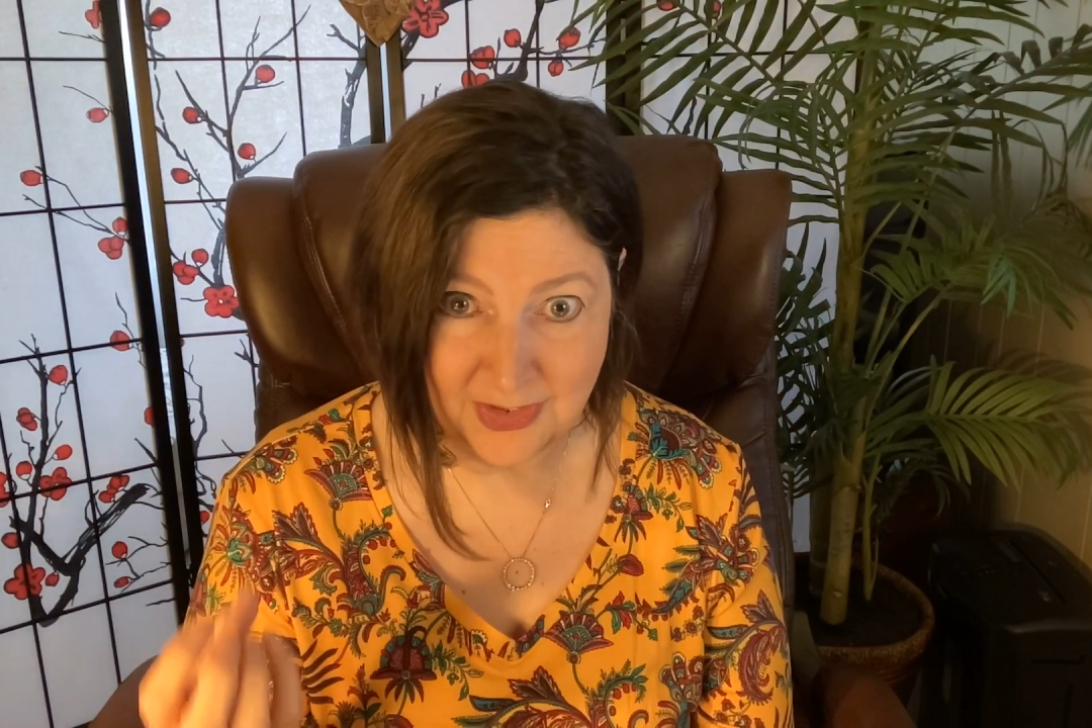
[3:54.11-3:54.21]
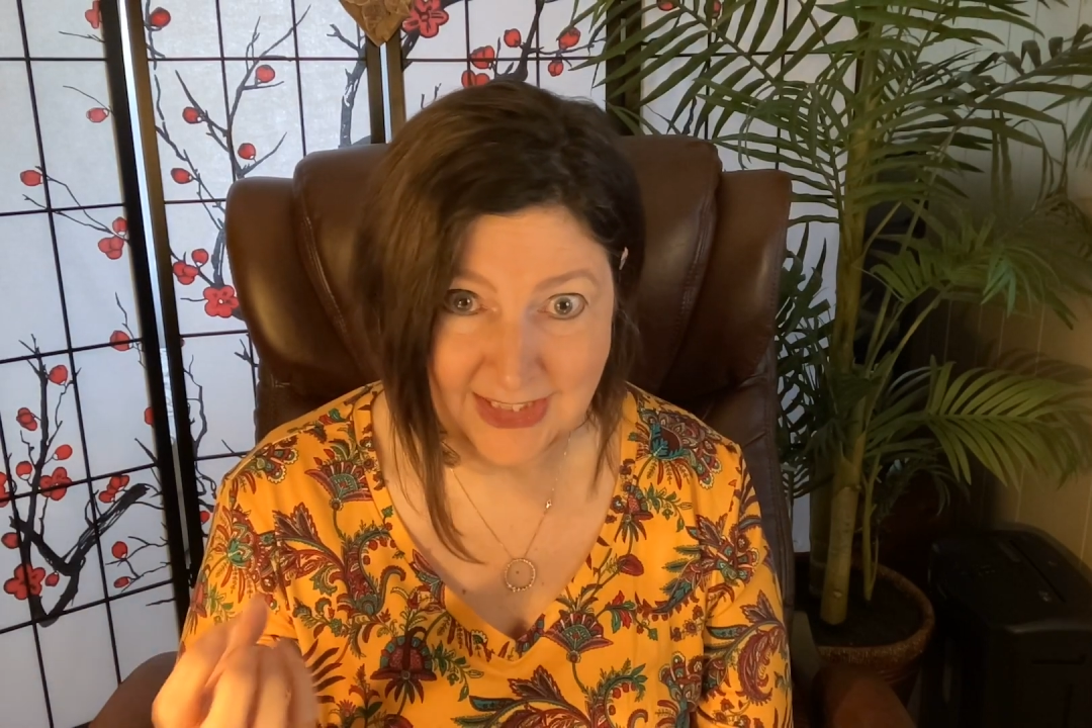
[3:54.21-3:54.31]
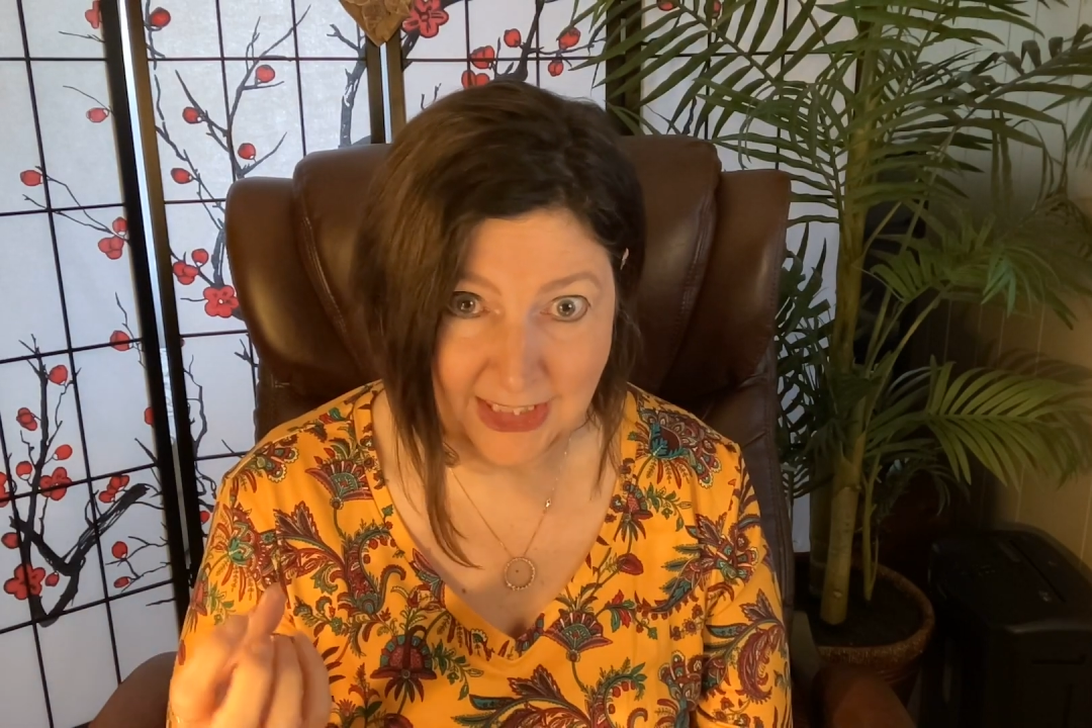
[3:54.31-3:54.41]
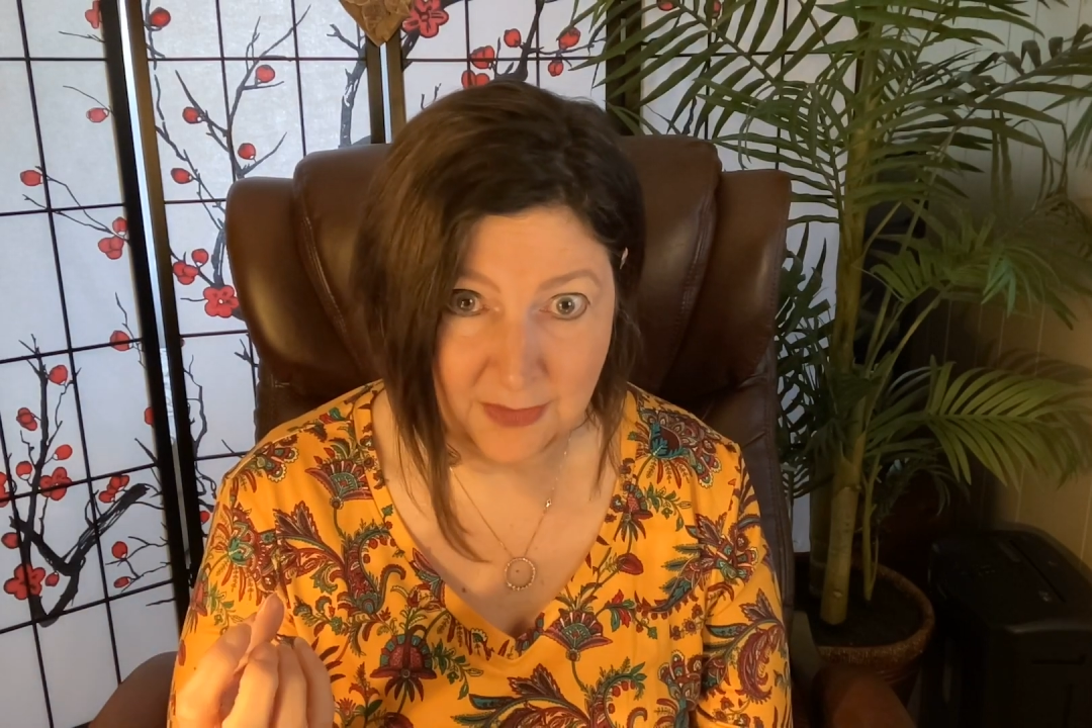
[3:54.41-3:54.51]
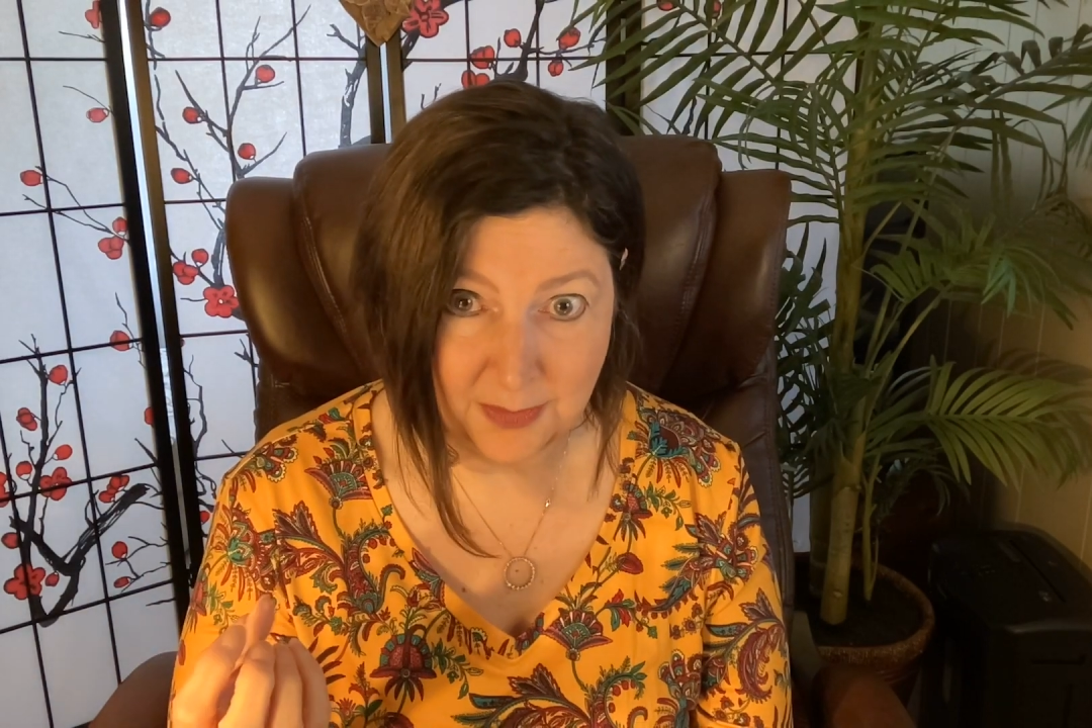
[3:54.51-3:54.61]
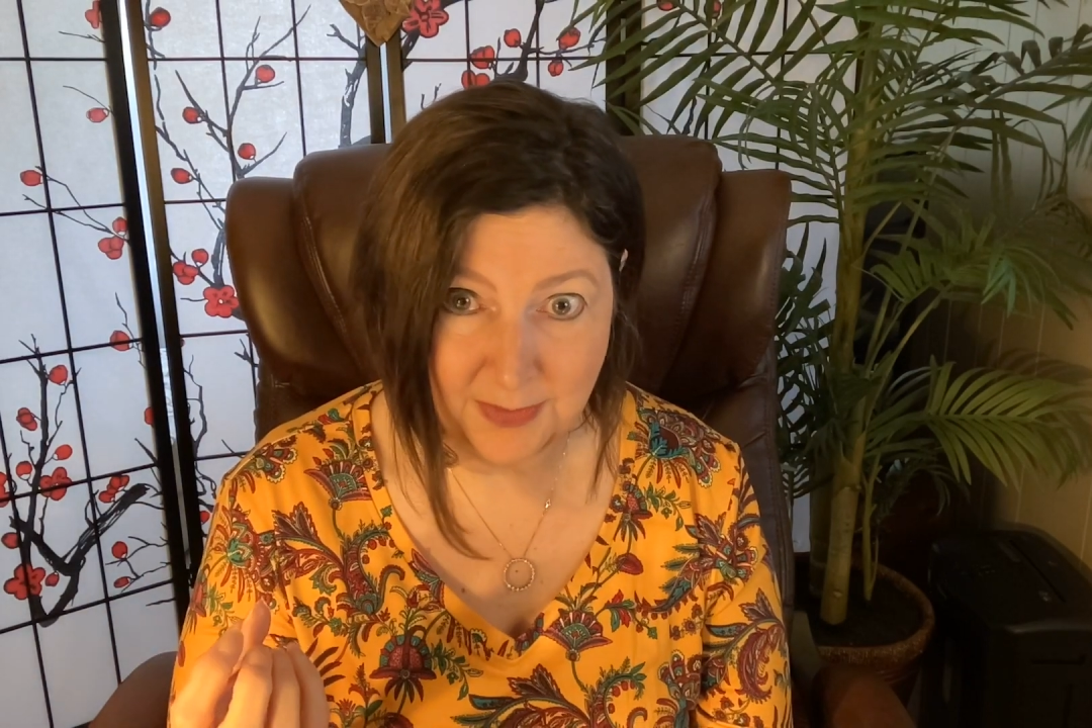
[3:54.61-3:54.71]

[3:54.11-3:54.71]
sacred